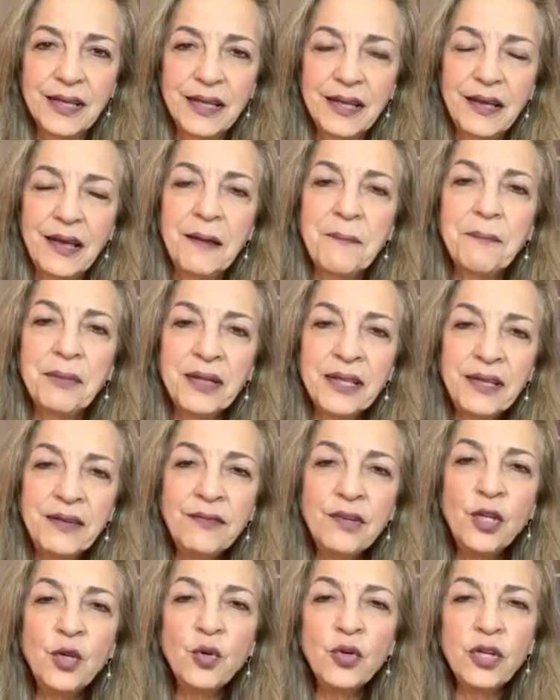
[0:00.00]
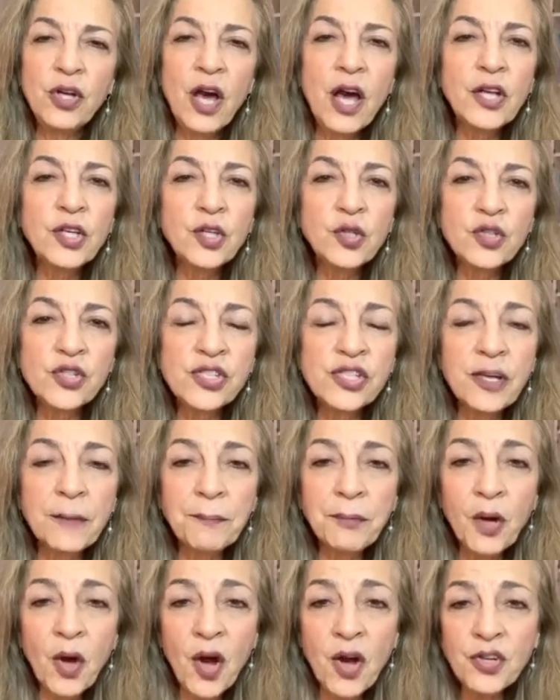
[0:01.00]
And believe it or not, your
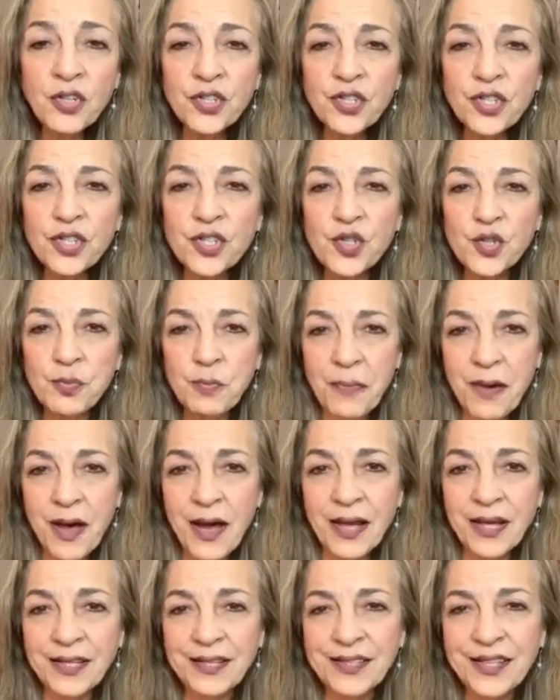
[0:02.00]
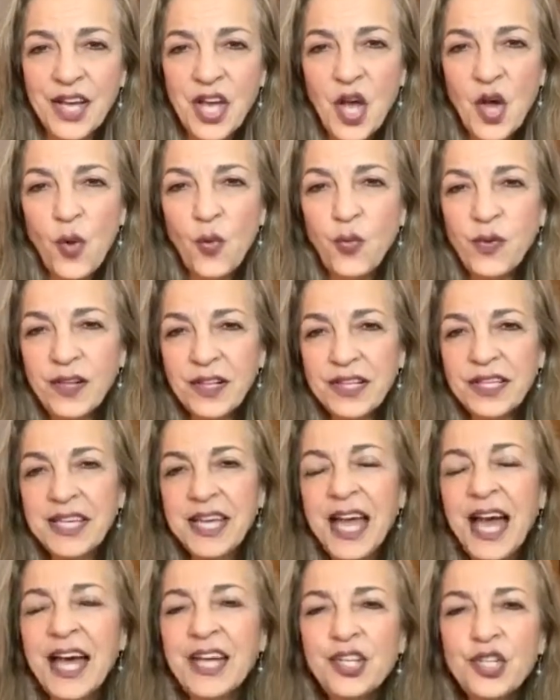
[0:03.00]
subconscious mind will
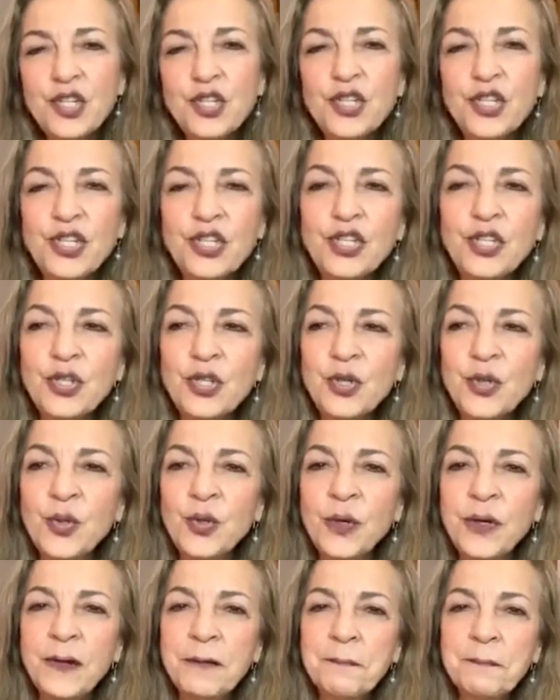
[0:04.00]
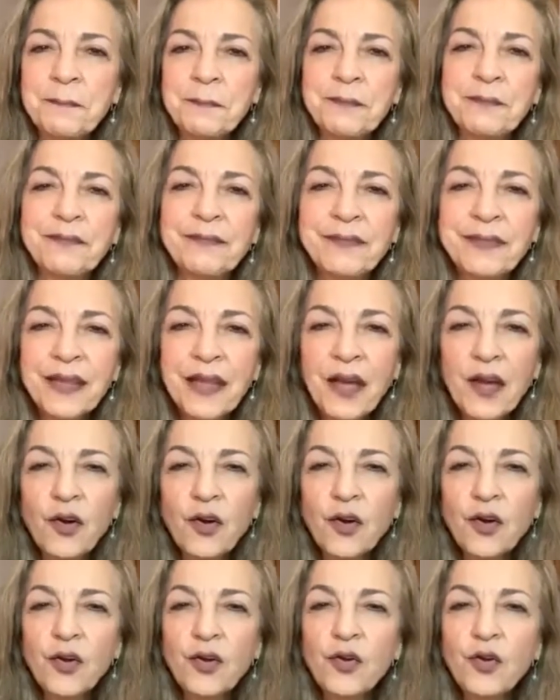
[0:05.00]
get to
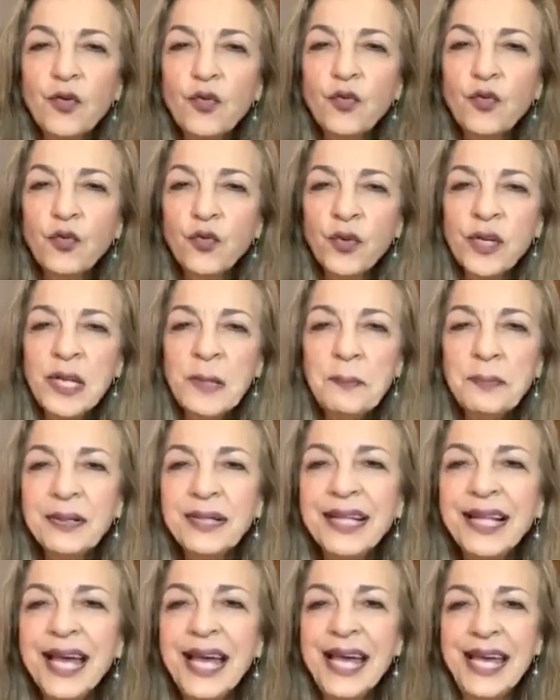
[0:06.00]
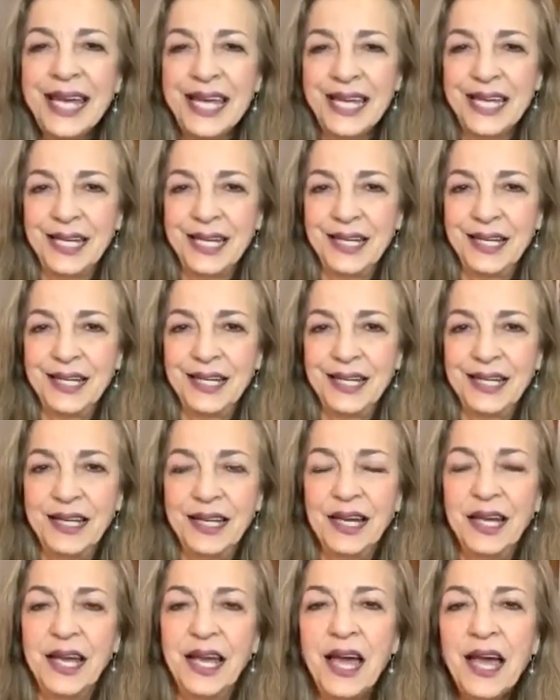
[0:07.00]
replay
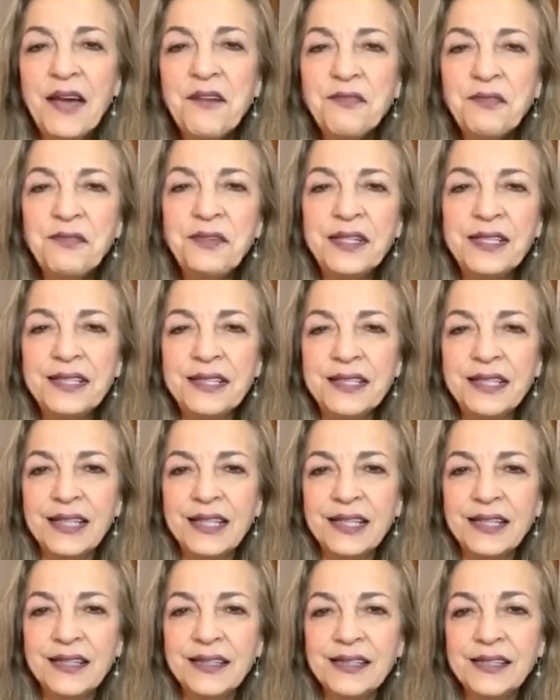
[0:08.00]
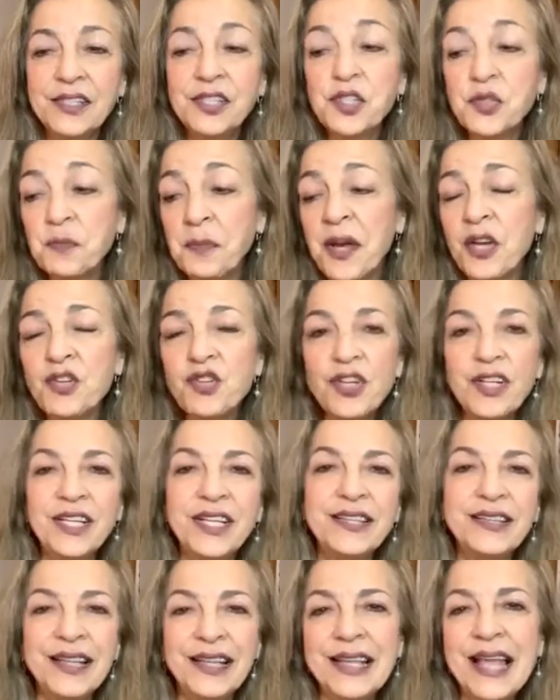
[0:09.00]
everything, especially
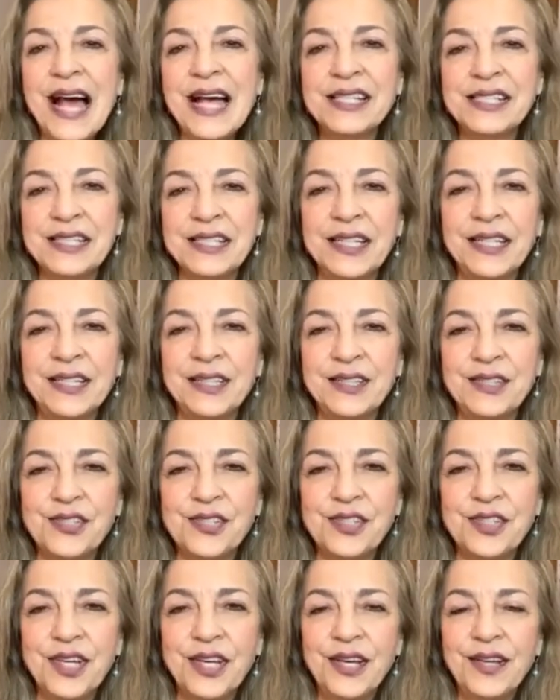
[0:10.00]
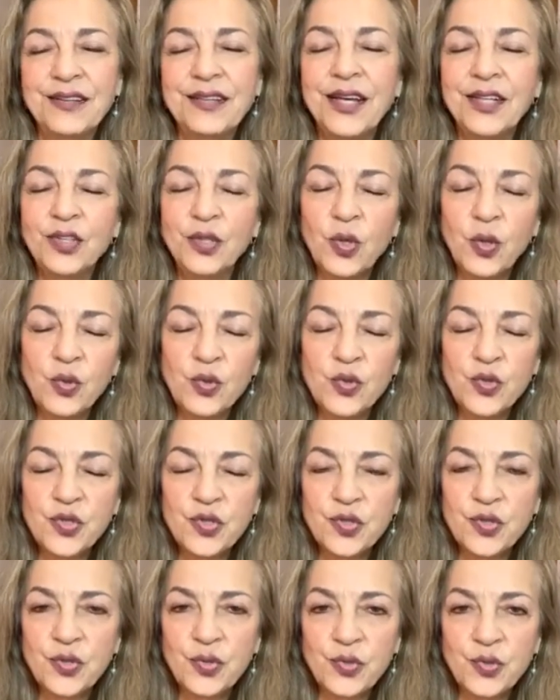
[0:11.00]
the last things that
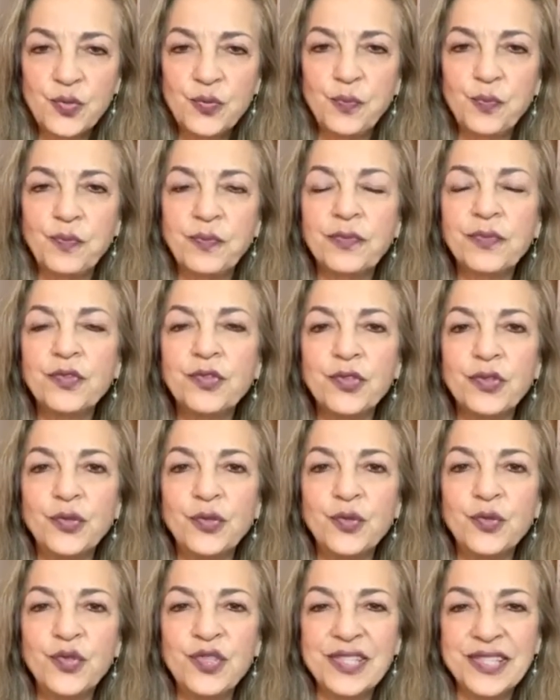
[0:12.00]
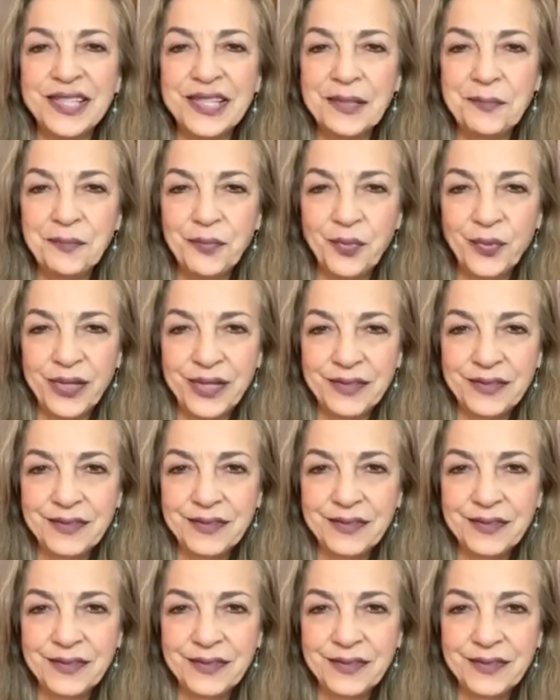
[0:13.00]
goes to sleep with.